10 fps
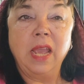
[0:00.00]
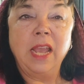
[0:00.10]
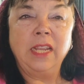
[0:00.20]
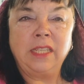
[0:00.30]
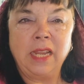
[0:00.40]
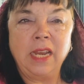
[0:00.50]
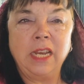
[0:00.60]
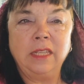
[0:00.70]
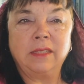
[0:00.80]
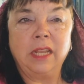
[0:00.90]
He stayed in
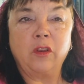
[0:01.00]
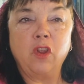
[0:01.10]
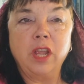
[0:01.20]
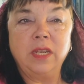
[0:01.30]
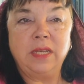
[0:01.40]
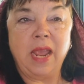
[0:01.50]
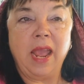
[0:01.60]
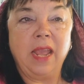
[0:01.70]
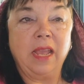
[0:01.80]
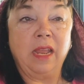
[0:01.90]
his litter
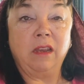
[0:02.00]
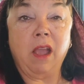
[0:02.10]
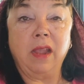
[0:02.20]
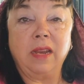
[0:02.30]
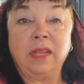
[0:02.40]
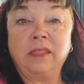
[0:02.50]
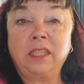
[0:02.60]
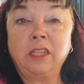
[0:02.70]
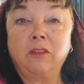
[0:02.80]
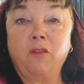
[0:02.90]
day and night, and
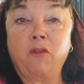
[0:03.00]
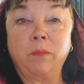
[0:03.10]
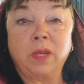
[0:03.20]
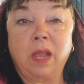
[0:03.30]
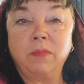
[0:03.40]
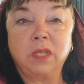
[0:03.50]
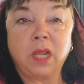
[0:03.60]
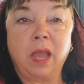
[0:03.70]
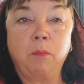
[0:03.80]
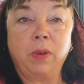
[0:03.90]
still, from time to
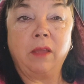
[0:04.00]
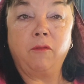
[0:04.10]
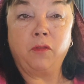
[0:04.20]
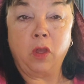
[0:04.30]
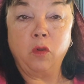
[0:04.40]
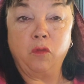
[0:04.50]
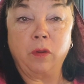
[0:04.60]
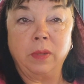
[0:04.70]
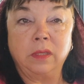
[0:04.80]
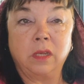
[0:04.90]
time, blood flowed
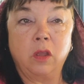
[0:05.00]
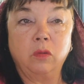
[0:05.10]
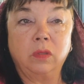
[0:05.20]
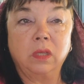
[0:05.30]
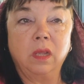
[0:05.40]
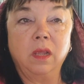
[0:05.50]
from his nose.